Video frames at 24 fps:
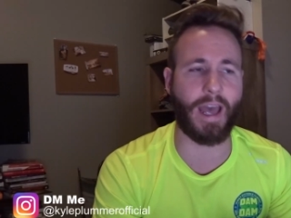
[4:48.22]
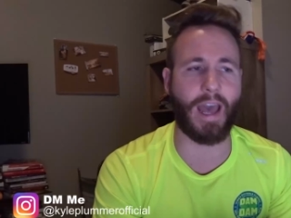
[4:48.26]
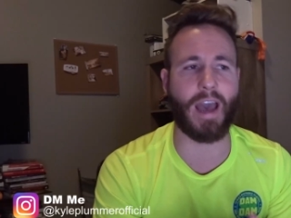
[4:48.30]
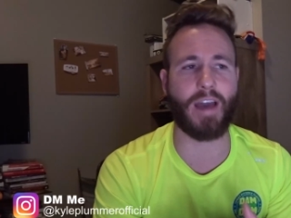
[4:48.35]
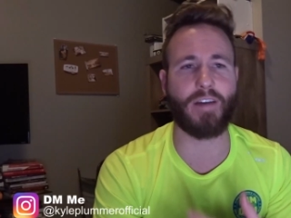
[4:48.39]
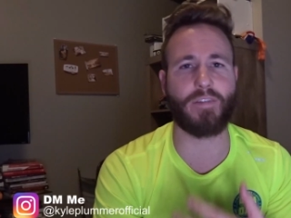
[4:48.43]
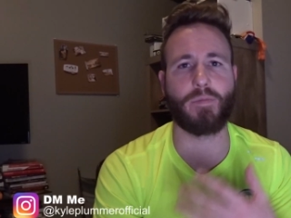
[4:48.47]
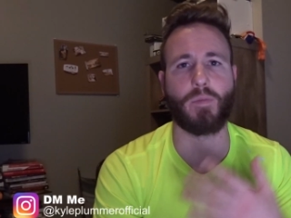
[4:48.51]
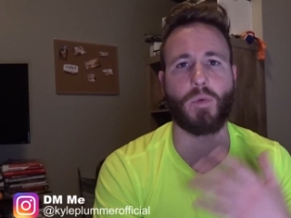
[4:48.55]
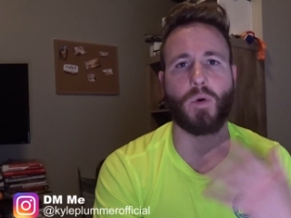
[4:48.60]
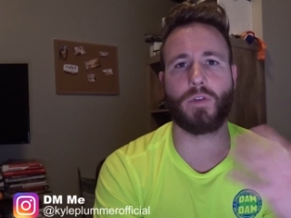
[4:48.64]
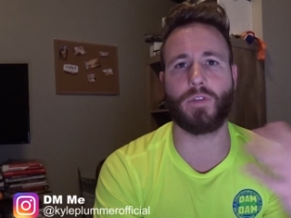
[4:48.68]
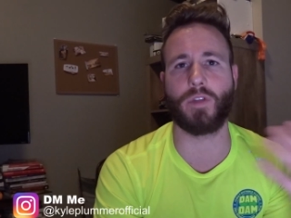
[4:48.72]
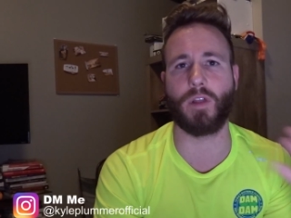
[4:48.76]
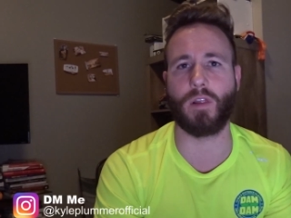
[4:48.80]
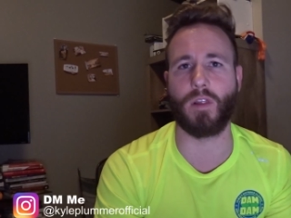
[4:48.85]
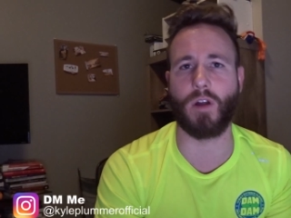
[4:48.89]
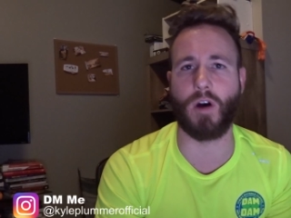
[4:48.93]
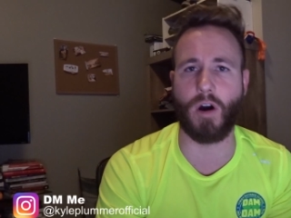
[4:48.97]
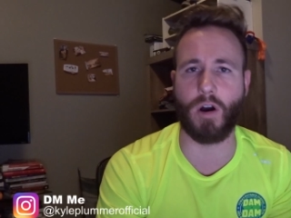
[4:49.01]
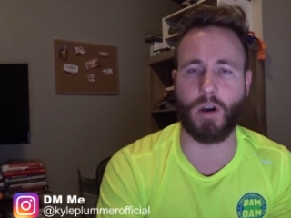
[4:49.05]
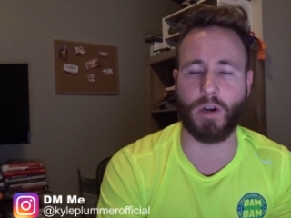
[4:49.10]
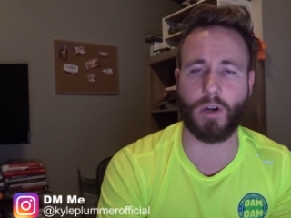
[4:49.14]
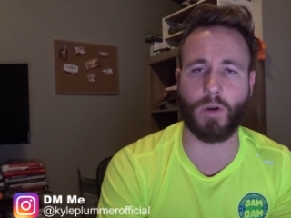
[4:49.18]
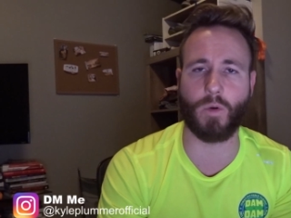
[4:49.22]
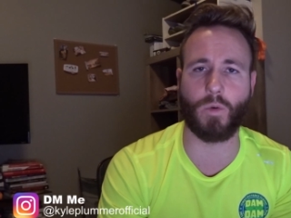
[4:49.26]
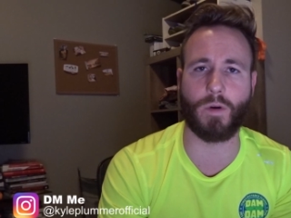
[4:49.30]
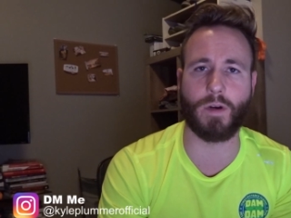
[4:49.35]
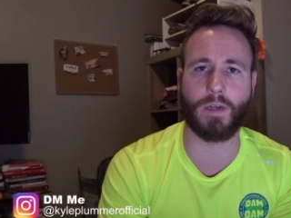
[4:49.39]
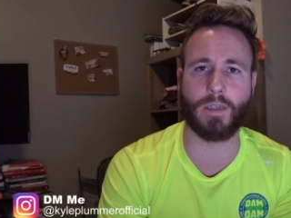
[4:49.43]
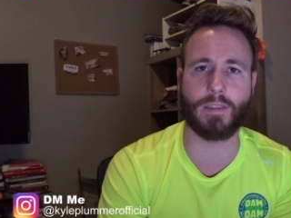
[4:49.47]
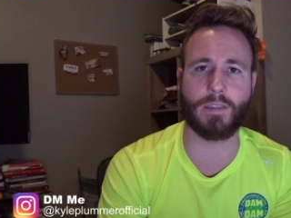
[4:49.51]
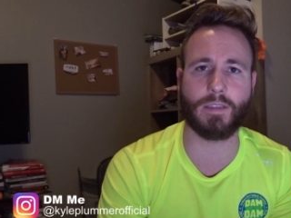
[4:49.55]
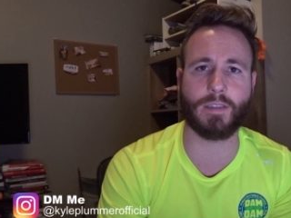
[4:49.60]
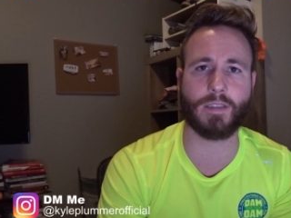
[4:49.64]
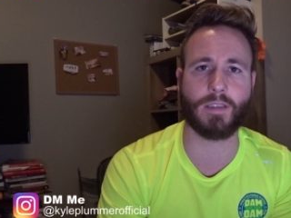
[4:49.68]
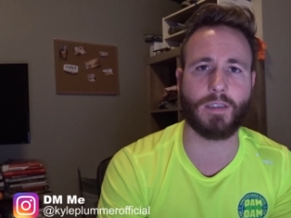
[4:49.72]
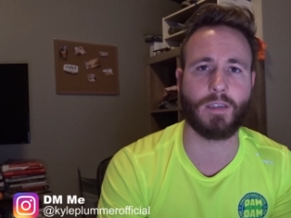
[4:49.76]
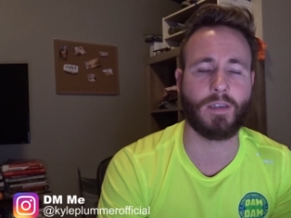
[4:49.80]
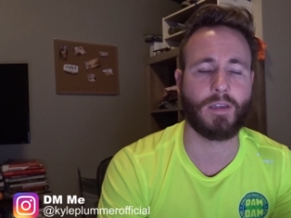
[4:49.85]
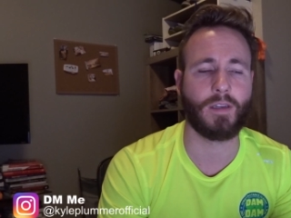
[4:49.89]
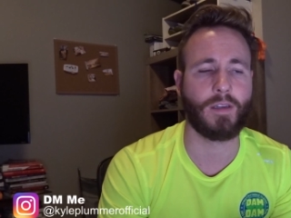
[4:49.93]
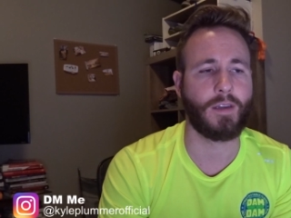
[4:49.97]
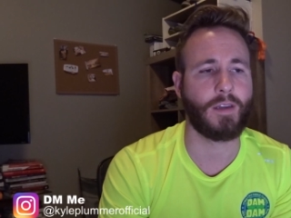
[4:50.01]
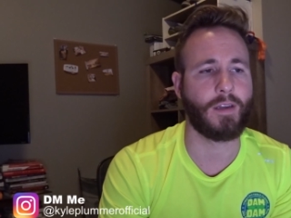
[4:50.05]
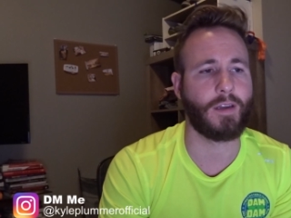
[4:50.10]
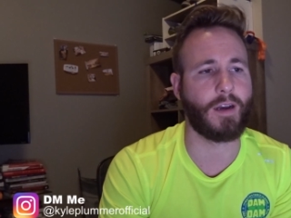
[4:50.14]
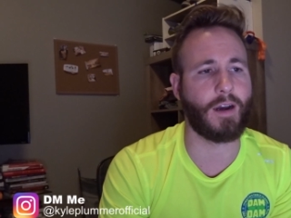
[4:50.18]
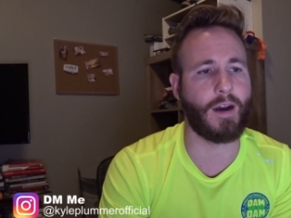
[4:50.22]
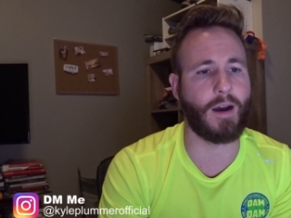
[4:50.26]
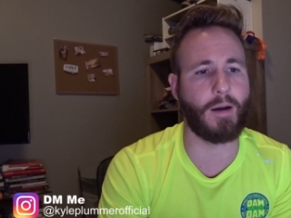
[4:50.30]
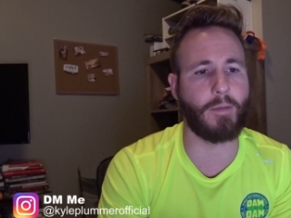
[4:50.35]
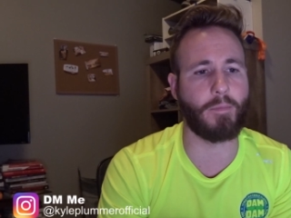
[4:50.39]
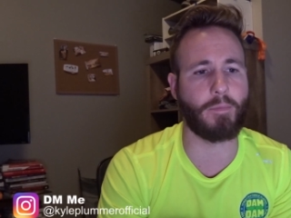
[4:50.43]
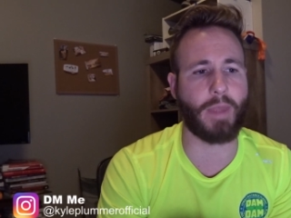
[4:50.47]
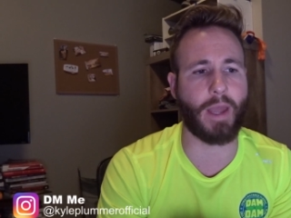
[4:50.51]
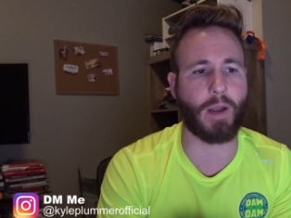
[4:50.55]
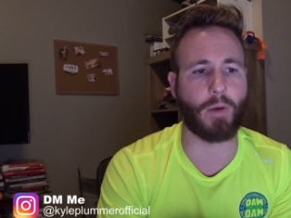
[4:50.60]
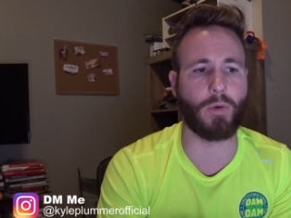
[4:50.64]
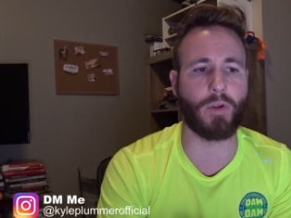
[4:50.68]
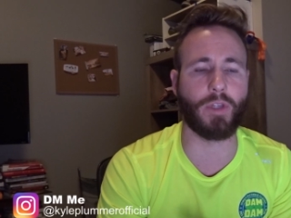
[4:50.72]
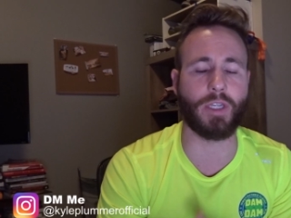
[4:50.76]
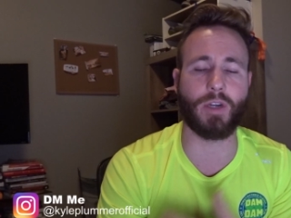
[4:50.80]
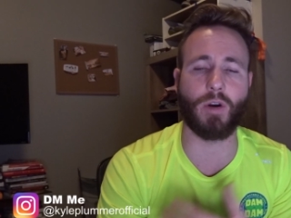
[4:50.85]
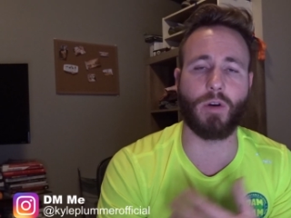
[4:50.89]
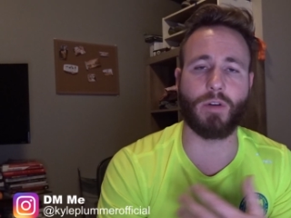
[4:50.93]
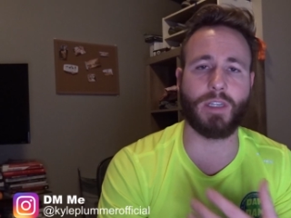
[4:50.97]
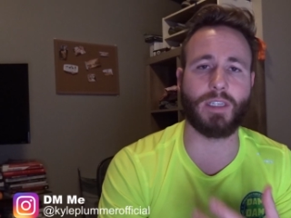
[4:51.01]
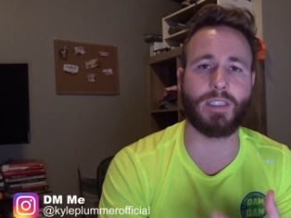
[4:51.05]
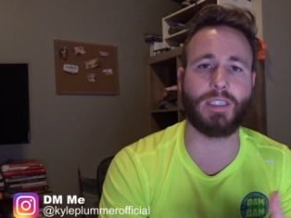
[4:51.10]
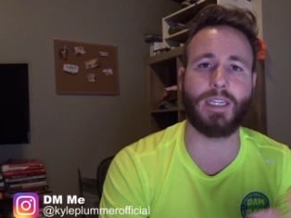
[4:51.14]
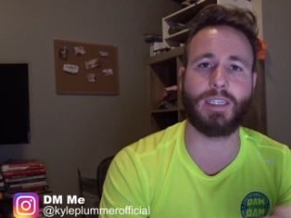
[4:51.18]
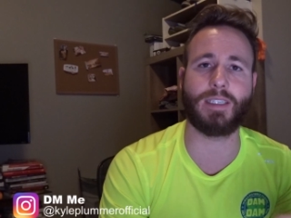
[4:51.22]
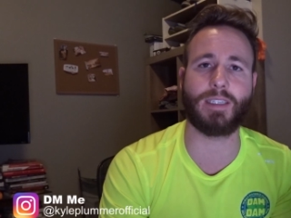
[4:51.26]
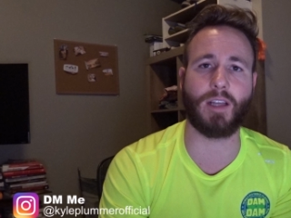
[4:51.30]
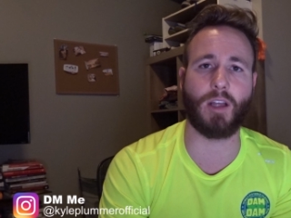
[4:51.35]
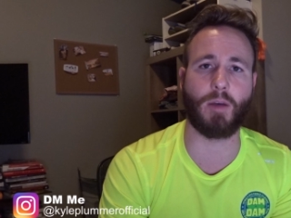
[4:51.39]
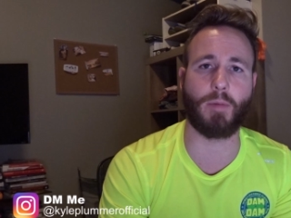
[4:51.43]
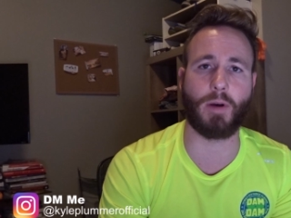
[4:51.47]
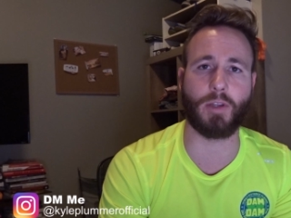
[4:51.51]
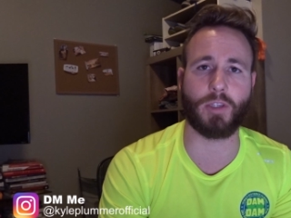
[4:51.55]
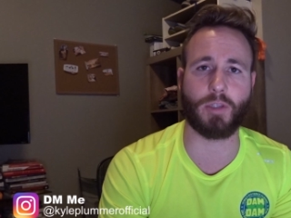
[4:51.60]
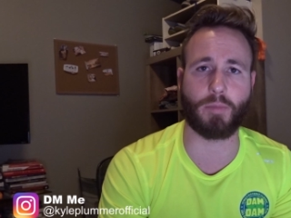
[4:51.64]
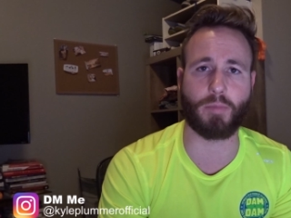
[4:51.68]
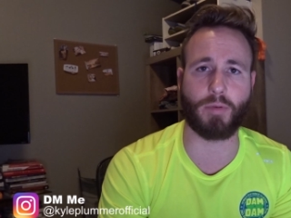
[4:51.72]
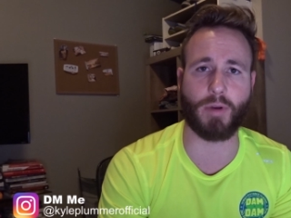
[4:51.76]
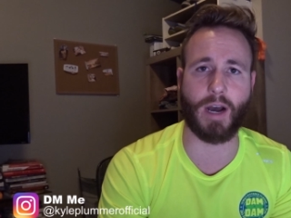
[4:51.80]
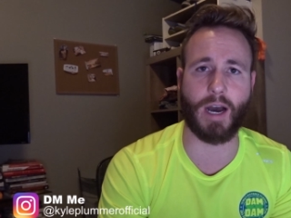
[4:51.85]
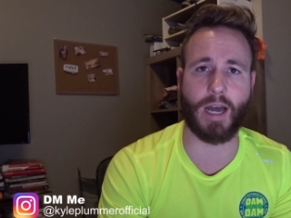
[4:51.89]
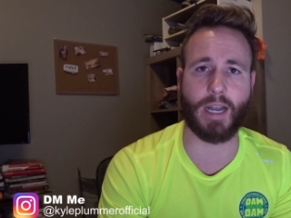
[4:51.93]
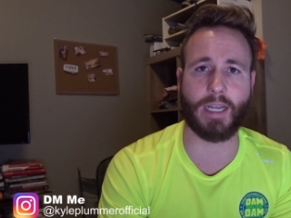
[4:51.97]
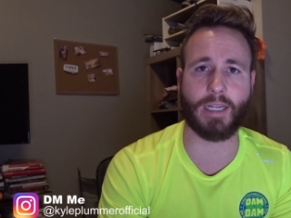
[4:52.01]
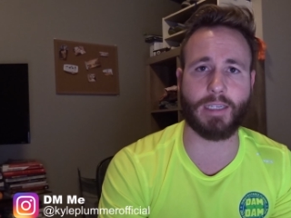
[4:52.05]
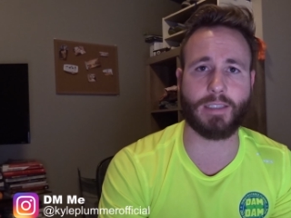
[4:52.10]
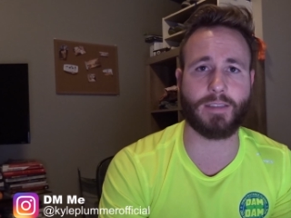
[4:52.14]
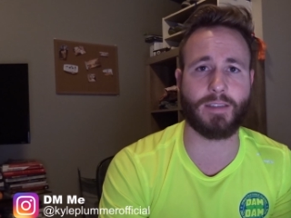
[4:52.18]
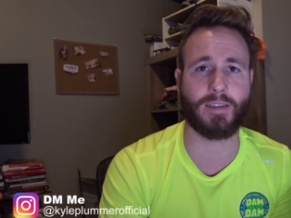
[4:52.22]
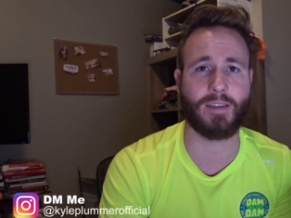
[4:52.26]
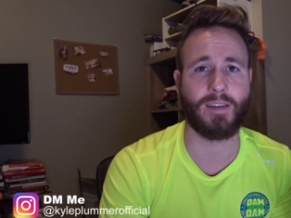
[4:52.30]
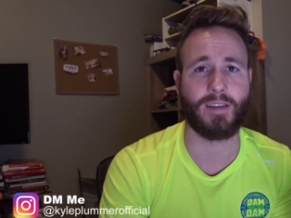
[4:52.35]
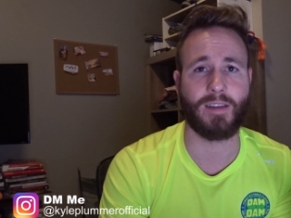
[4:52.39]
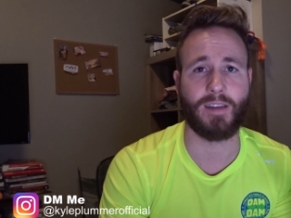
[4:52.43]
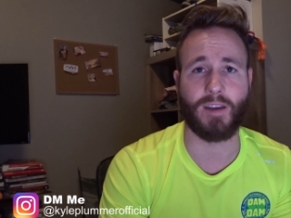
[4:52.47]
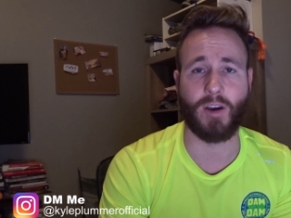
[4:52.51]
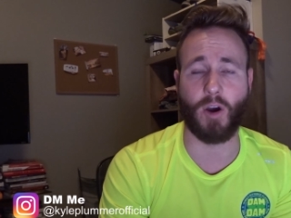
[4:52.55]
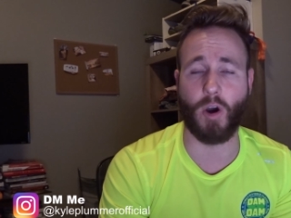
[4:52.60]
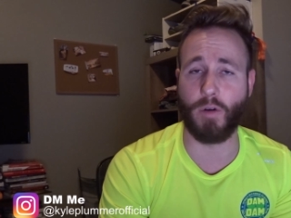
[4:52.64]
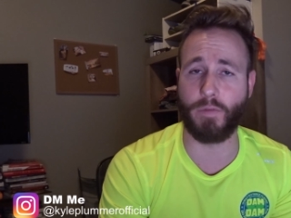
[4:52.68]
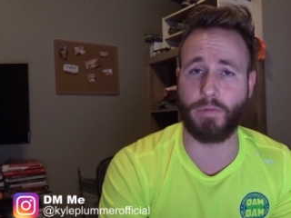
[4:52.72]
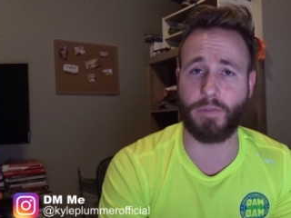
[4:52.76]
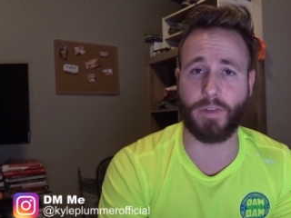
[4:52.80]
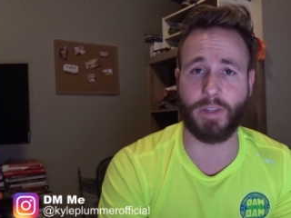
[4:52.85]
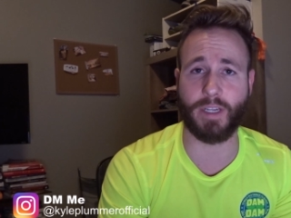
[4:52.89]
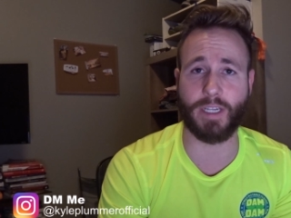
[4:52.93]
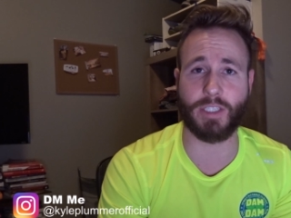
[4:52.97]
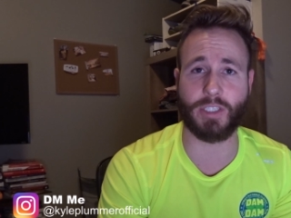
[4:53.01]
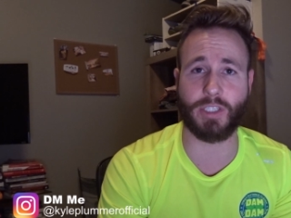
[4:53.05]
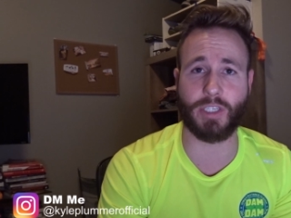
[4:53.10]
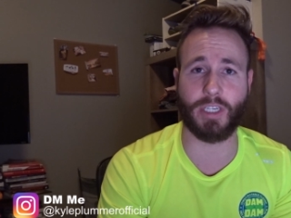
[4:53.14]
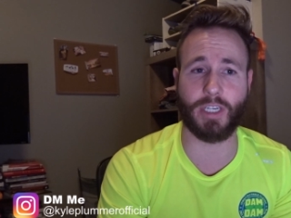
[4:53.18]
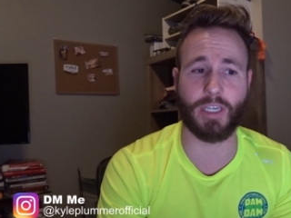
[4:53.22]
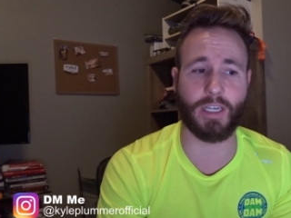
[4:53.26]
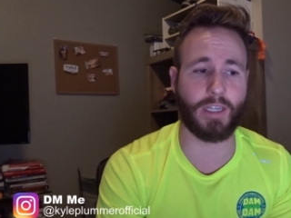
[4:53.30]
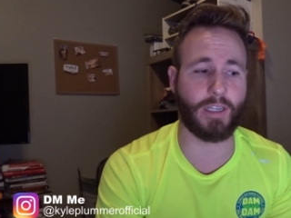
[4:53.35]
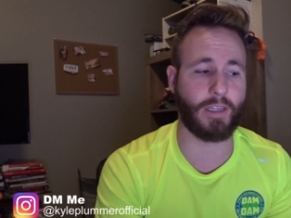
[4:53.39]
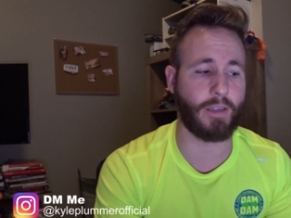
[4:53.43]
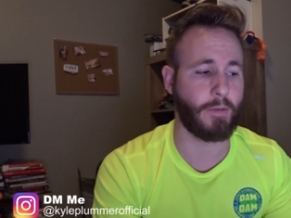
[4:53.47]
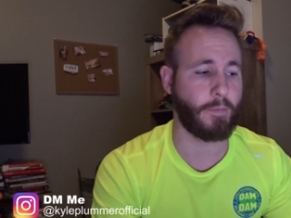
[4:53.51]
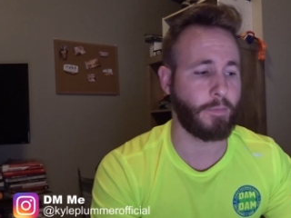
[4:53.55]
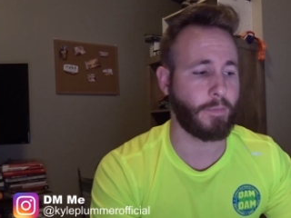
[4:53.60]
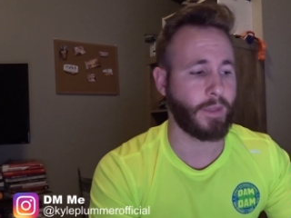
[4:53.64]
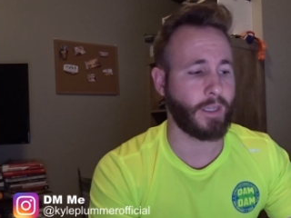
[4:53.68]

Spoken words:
have more of the longer ones that really go into detail about the product. Hopefully it's good.